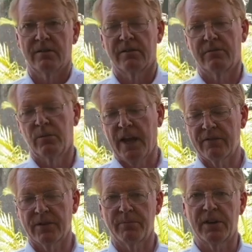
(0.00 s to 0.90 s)
we have
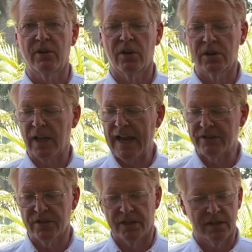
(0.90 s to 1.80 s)
something called
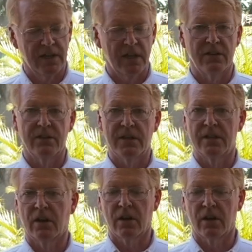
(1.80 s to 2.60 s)
latching in our